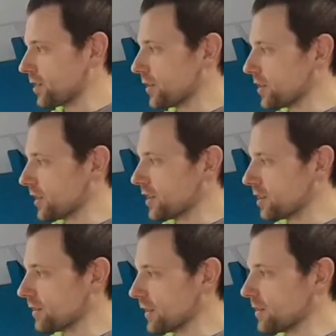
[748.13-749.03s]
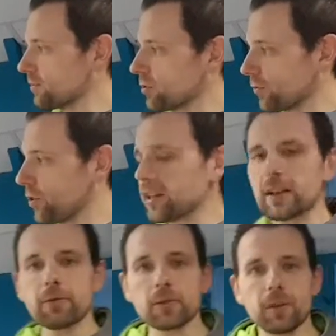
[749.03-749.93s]
So this sort of
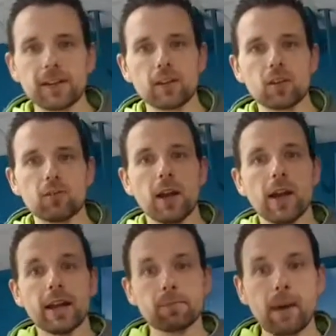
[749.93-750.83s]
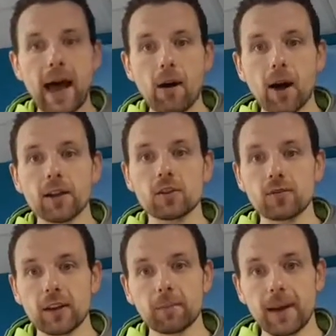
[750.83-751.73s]
creatine phosphate system is power and
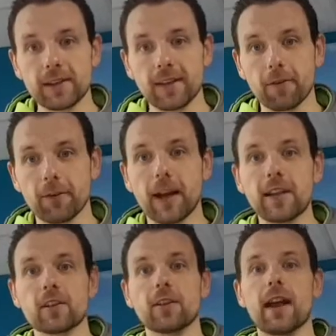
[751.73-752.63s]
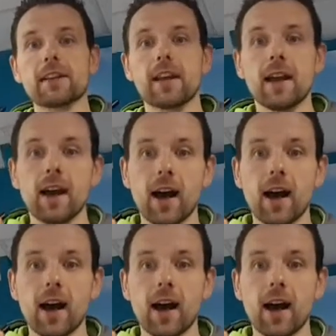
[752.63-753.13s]
strength based stuff. Okay, so that is